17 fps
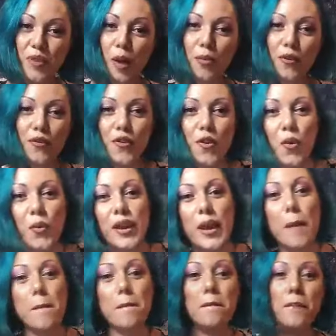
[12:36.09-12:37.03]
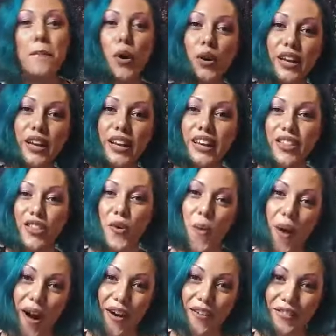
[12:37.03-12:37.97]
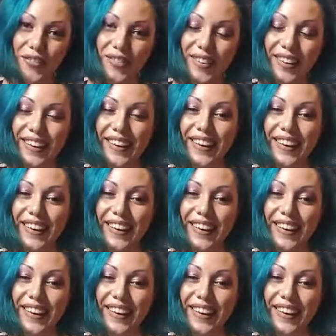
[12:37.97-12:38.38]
before we embody the wife